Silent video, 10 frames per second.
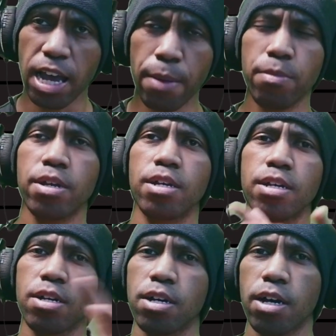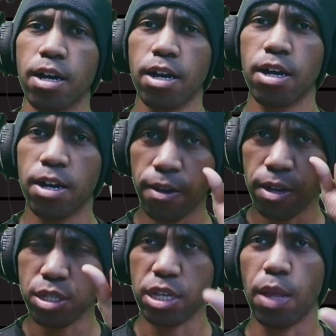some
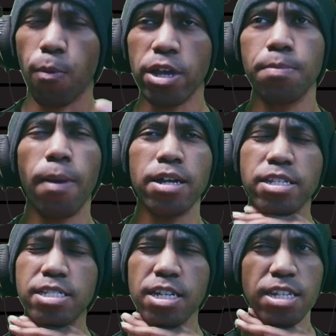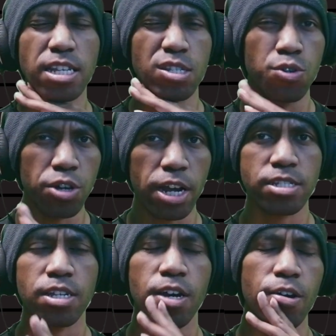skill point, but it's not as good
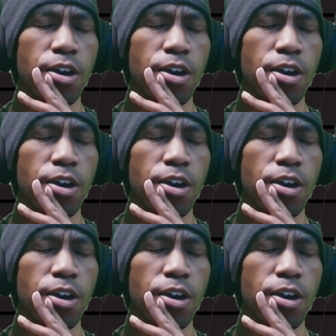as